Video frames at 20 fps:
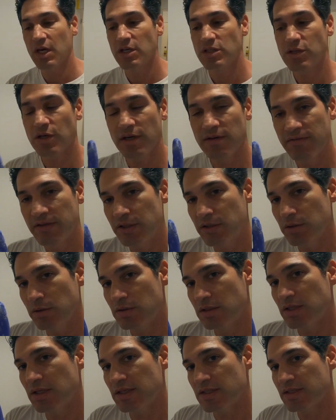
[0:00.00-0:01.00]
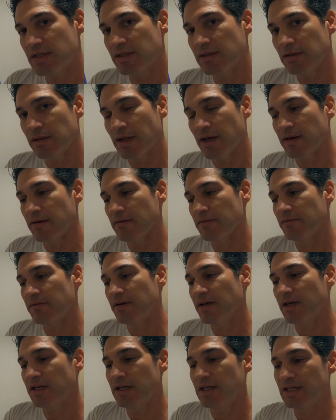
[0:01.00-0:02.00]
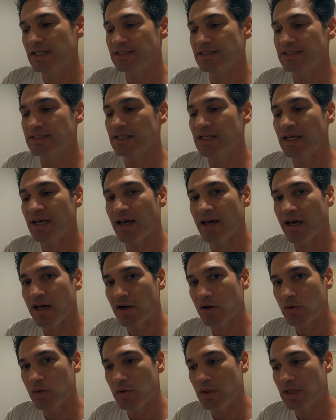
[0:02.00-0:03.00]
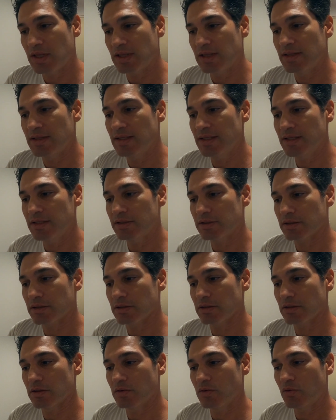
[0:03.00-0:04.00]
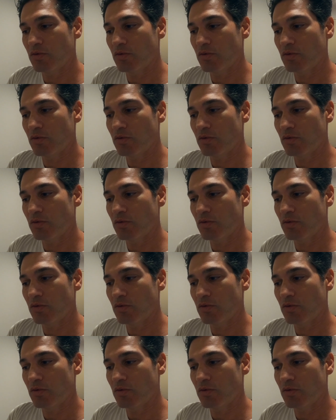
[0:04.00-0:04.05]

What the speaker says: So I've used this glove, and you can see how little